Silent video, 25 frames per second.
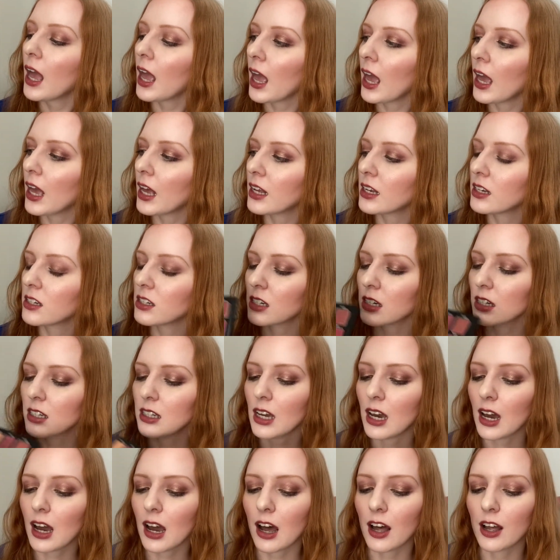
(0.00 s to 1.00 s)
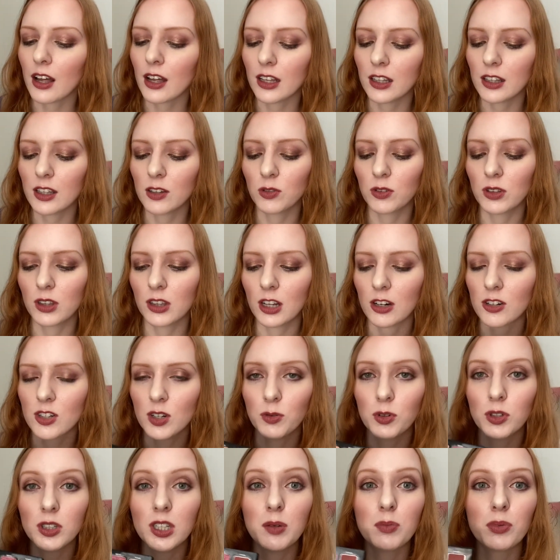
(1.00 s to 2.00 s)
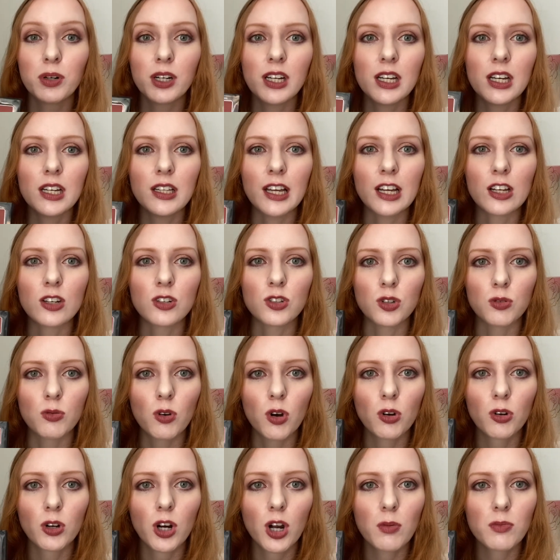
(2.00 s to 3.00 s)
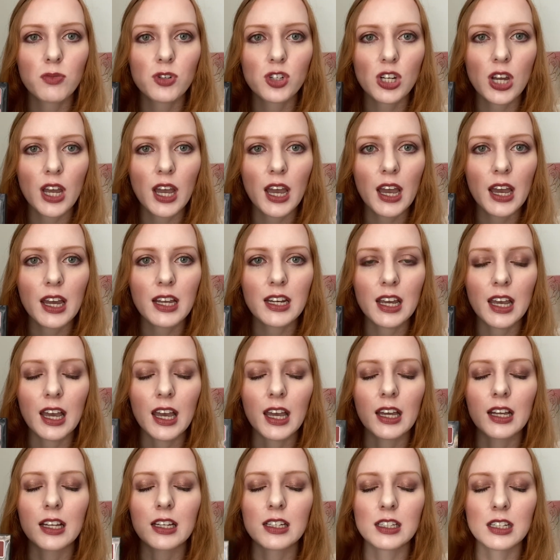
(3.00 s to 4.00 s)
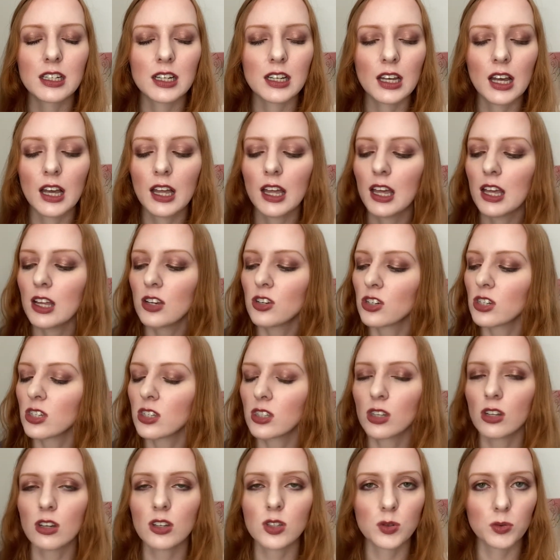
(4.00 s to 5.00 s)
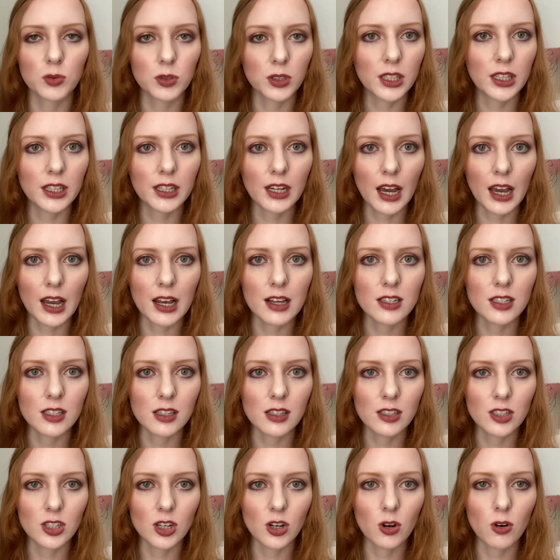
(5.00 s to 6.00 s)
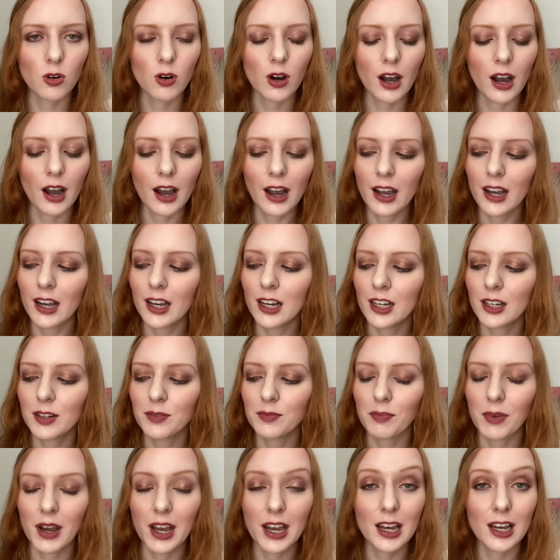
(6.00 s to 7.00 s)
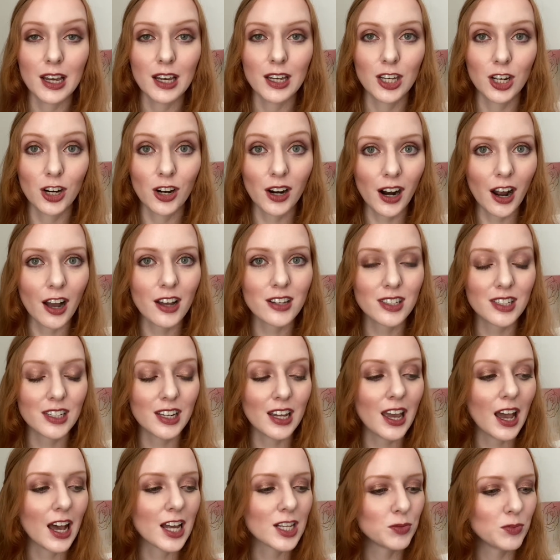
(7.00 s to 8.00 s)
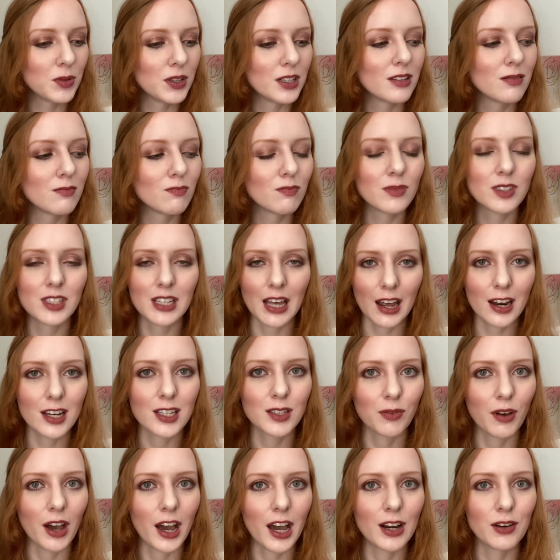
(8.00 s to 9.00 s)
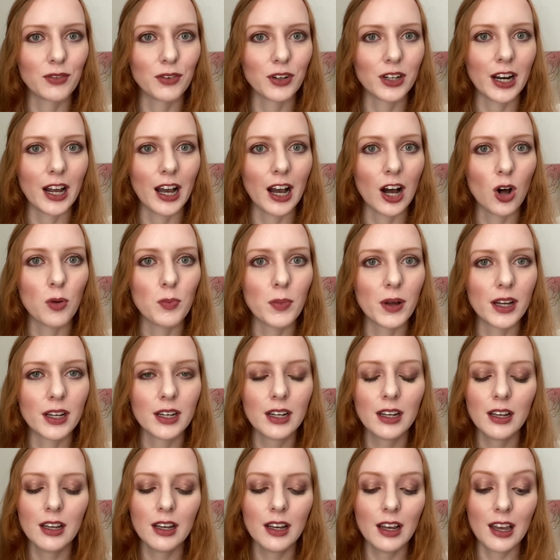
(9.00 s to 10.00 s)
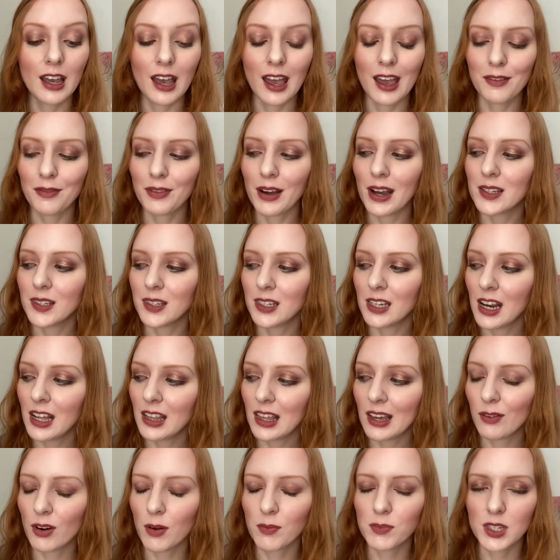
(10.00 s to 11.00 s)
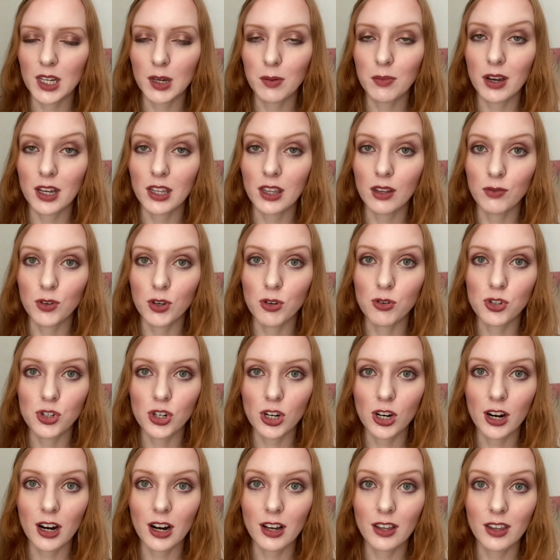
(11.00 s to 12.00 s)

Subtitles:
And yeah, there's a really pretty like duochrome shade, and it just looks really nice. So my curiosity has been satisfied for now, but if I see anything from Sigma in the future,